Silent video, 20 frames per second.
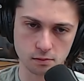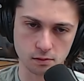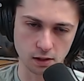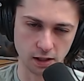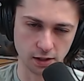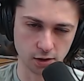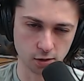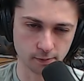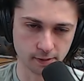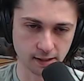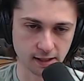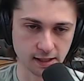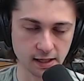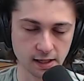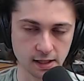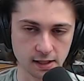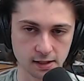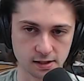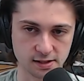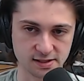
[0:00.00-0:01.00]
And you're
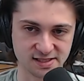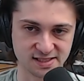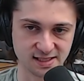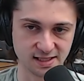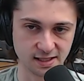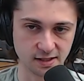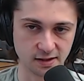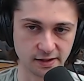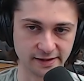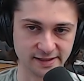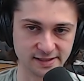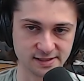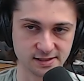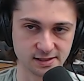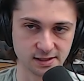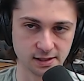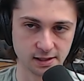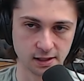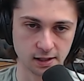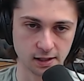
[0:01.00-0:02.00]
beginning to see this
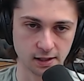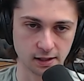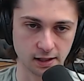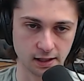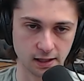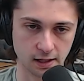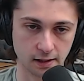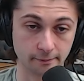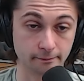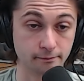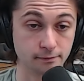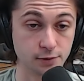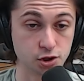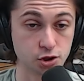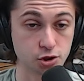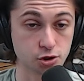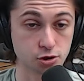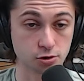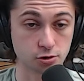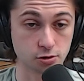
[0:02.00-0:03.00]

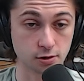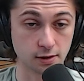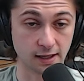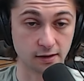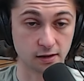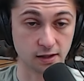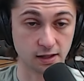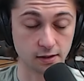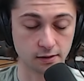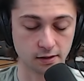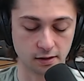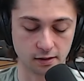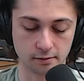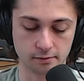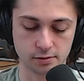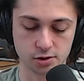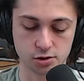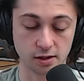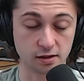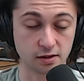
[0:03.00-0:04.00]

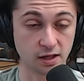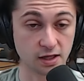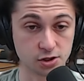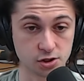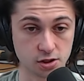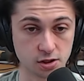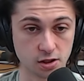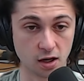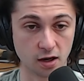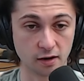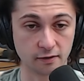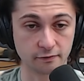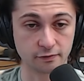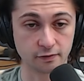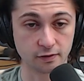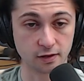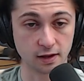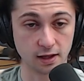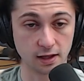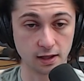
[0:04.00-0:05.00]
maturization
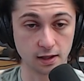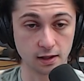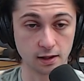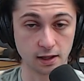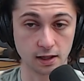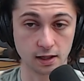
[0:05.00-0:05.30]
of the